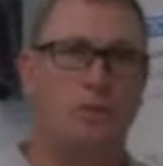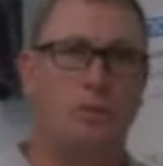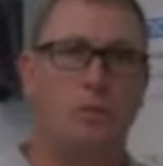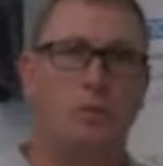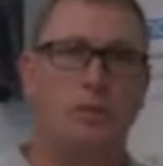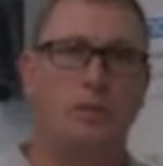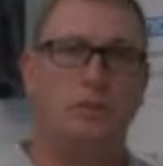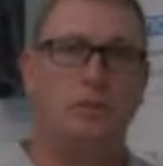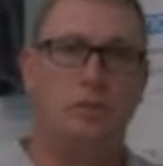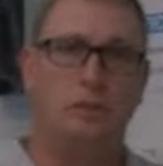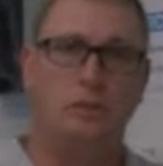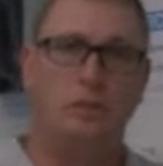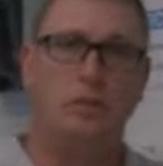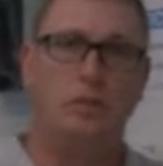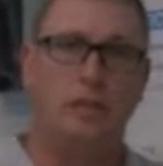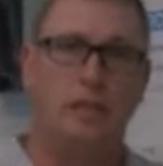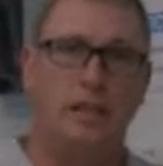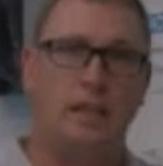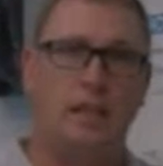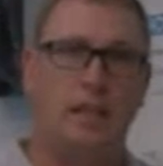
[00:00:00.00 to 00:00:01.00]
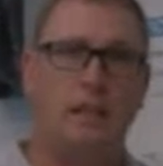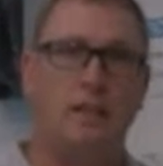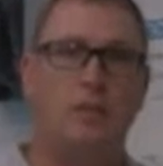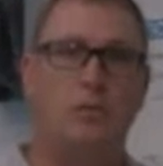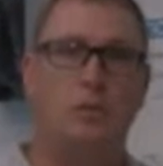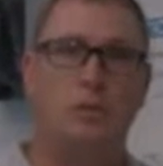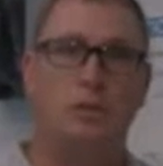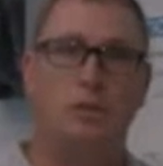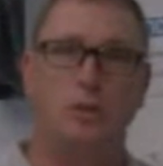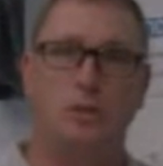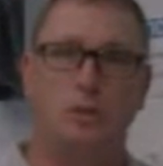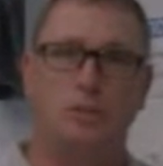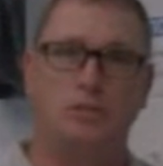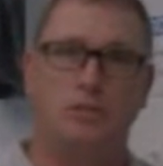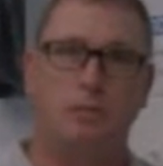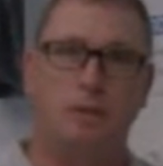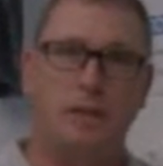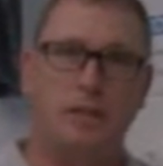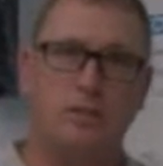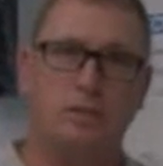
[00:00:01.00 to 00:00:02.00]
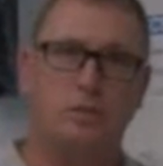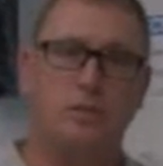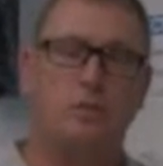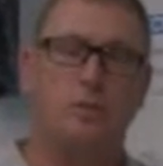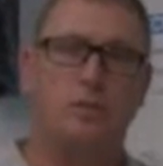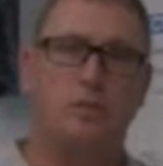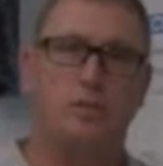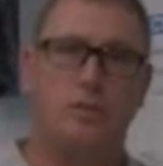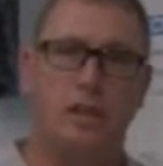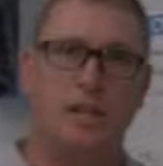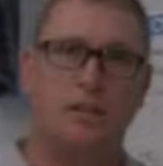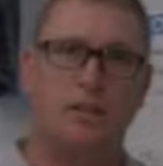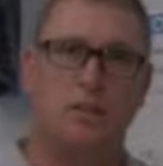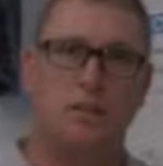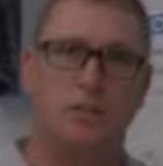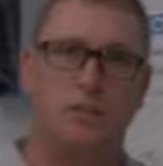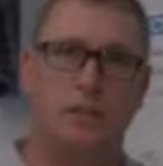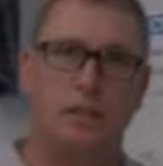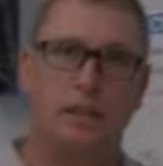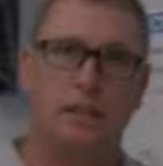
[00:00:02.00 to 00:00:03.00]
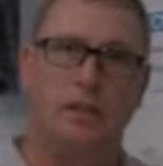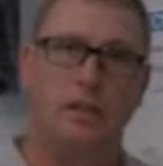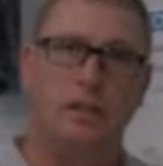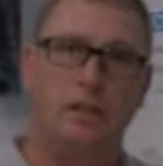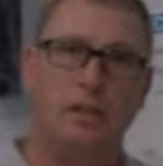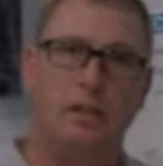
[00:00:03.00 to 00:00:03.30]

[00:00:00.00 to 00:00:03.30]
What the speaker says: we do need and we do expect you to eventually